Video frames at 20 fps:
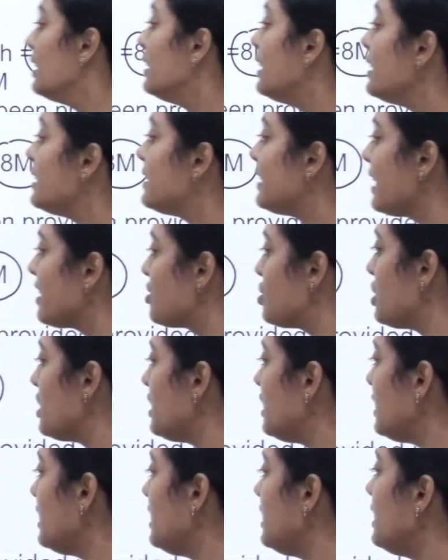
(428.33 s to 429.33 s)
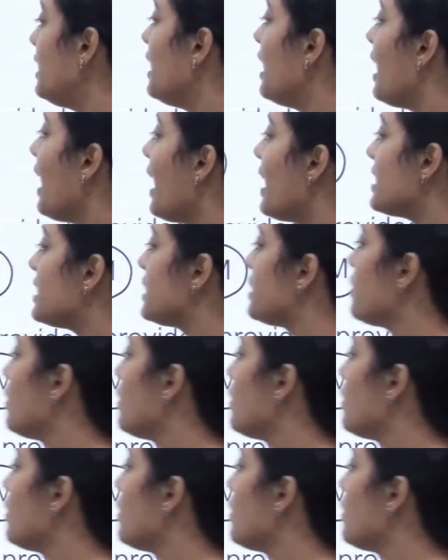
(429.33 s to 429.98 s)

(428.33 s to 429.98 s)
Then section E has